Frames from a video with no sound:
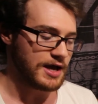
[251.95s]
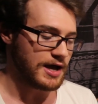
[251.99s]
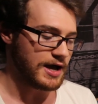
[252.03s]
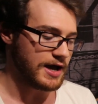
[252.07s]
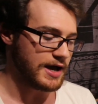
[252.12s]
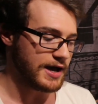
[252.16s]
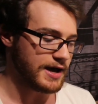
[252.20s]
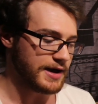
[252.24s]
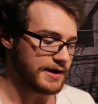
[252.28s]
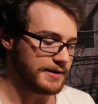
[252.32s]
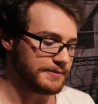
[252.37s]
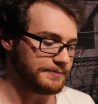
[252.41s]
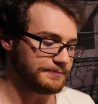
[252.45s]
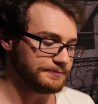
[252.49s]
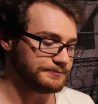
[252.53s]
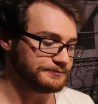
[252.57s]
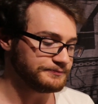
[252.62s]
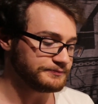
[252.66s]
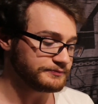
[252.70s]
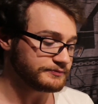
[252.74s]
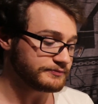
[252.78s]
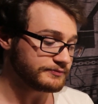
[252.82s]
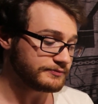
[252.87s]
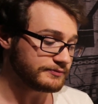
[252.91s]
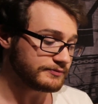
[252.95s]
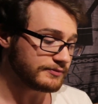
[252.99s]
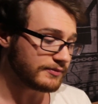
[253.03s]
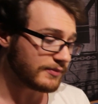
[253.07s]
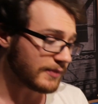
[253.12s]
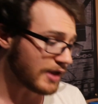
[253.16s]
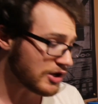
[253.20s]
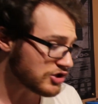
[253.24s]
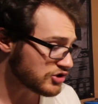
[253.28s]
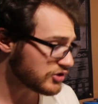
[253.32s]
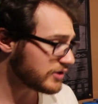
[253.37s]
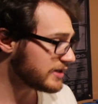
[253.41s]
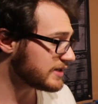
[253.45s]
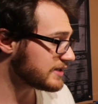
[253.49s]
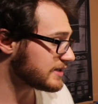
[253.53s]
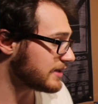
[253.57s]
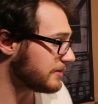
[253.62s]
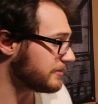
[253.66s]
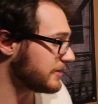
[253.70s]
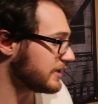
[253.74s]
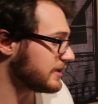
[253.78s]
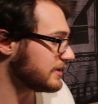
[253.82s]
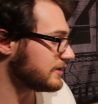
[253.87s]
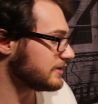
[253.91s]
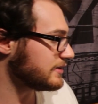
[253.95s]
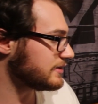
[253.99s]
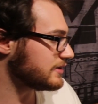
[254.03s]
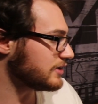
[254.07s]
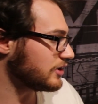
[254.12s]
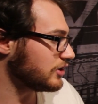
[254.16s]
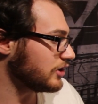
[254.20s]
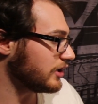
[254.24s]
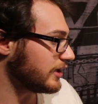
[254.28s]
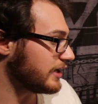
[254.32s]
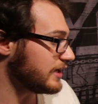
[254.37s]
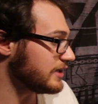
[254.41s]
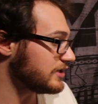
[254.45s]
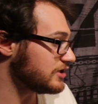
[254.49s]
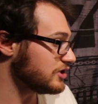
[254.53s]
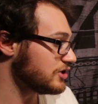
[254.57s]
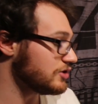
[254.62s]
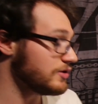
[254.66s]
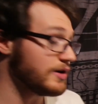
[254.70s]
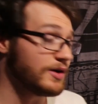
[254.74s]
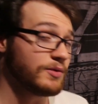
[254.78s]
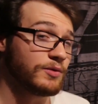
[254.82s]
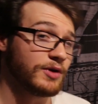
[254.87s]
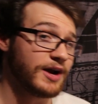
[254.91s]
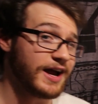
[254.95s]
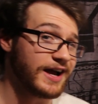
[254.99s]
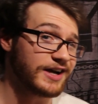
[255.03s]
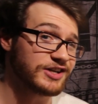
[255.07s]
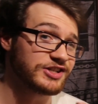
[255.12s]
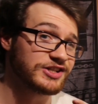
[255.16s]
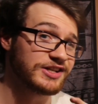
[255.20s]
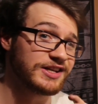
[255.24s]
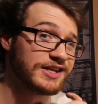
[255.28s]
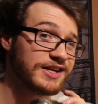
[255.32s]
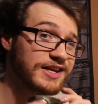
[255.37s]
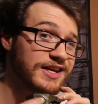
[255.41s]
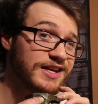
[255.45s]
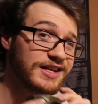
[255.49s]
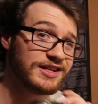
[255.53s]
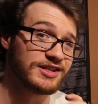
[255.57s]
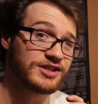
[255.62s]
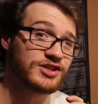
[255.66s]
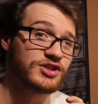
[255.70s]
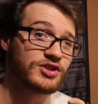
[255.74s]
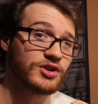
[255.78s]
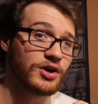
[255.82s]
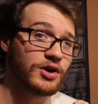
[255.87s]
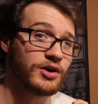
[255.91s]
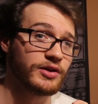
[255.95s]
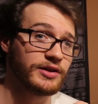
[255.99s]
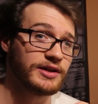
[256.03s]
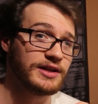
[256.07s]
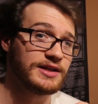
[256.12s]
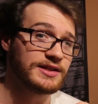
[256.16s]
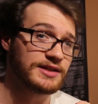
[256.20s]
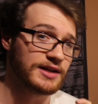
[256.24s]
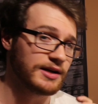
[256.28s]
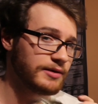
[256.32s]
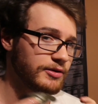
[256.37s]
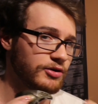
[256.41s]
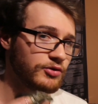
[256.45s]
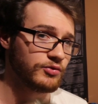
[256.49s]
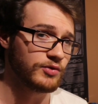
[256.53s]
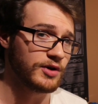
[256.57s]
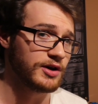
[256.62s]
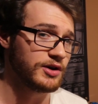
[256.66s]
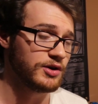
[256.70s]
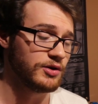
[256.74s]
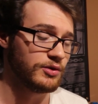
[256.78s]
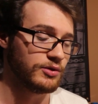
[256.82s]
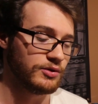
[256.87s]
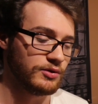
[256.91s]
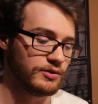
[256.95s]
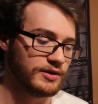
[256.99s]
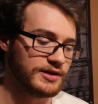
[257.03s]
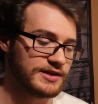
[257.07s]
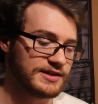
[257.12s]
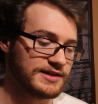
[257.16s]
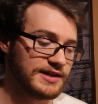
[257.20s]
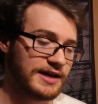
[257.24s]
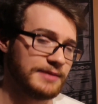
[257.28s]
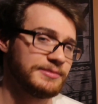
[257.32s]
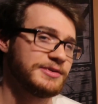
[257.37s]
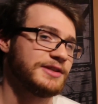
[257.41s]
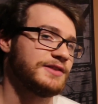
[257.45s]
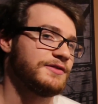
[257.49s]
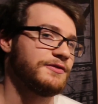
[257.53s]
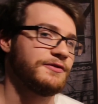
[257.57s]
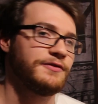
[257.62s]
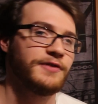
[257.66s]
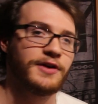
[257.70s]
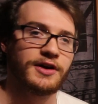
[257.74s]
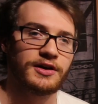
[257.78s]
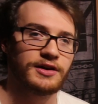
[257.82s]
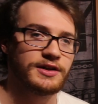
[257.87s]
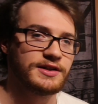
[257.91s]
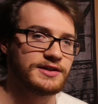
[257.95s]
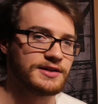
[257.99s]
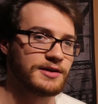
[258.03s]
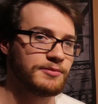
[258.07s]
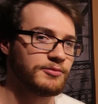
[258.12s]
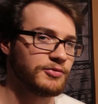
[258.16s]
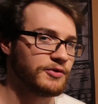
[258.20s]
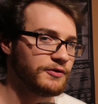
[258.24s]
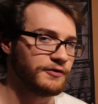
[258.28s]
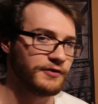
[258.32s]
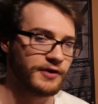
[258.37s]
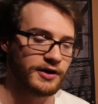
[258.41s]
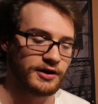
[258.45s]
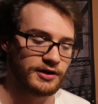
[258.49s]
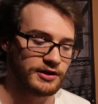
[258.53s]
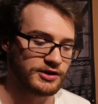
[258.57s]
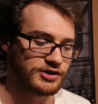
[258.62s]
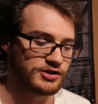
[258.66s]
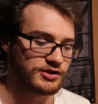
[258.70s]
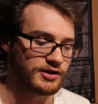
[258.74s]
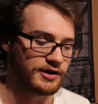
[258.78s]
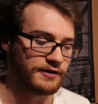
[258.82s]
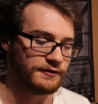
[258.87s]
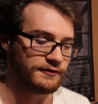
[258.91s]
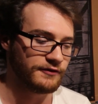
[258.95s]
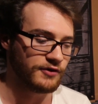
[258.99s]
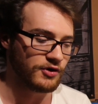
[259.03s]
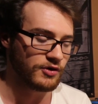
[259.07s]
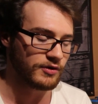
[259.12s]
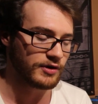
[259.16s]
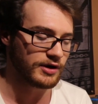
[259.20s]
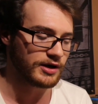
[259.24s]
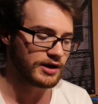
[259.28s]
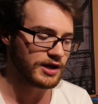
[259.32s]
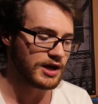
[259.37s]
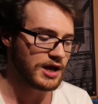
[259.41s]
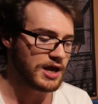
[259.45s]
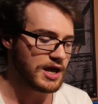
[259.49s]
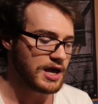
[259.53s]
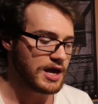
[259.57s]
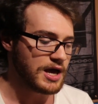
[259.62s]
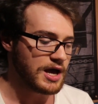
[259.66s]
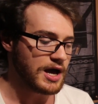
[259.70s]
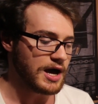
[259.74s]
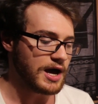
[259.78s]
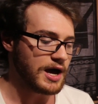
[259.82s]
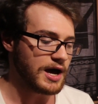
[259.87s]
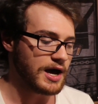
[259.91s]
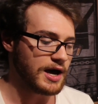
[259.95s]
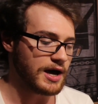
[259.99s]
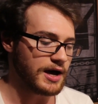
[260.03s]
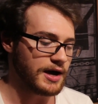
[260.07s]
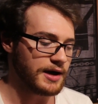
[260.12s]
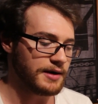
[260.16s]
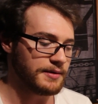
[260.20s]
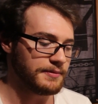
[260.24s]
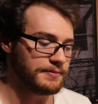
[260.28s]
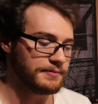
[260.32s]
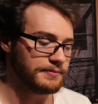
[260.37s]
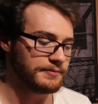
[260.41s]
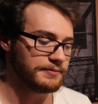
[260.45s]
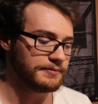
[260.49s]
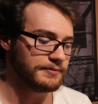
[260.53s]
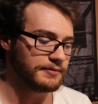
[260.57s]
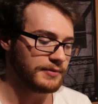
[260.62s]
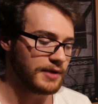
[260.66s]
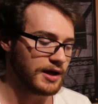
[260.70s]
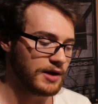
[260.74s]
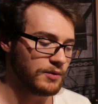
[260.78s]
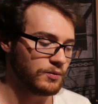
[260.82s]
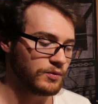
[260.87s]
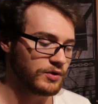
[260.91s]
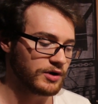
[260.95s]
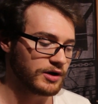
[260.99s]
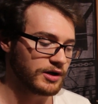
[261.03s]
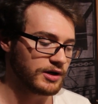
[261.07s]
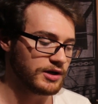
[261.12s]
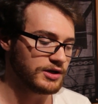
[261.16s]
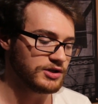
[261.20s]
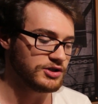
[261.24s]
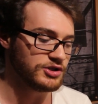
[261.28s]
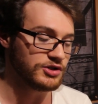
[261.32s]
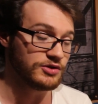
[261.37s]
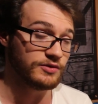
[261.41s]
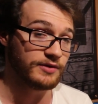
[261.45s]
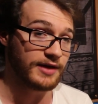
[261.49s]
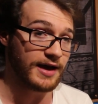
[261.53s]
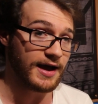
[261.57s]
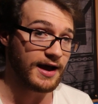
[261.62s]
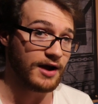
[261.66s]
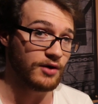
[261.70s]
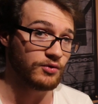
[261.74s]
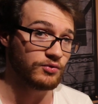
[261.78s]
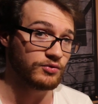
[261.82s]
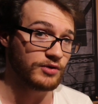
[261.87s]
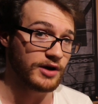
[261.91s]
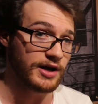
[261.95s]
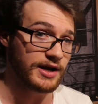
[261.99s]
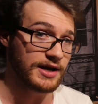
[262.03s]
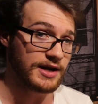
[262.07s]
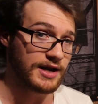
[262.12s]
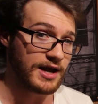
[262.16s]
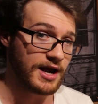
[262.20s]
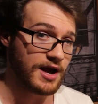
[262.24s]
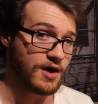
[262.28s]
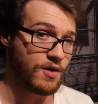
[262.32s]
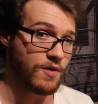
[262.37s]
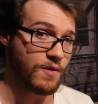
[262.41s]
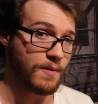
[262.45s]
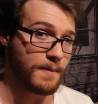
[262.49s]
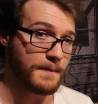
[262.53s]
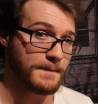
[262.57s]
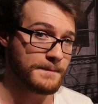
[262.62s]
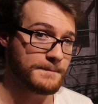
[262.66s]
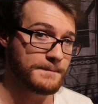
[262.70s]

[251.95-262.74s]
So it is something to look into, and we're actually going to install these, and I'm going to run you through the steps. It's fairly simple, fairly straightforward, and we're going to do that right now.